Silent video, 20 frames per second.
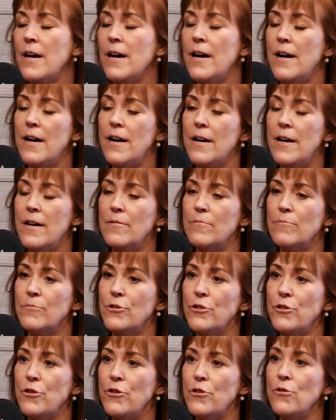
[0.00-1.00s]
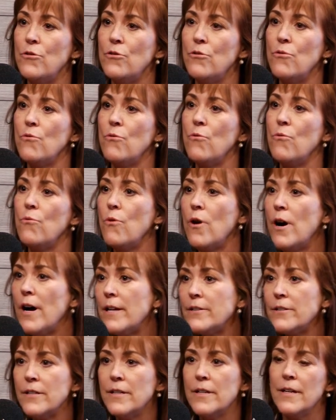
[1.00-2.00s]
to
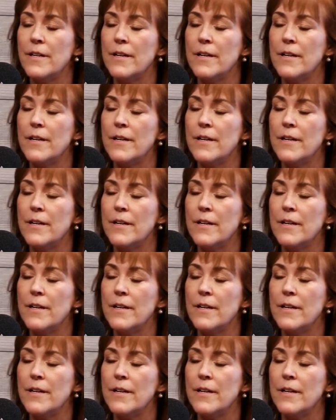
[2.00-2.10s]
what,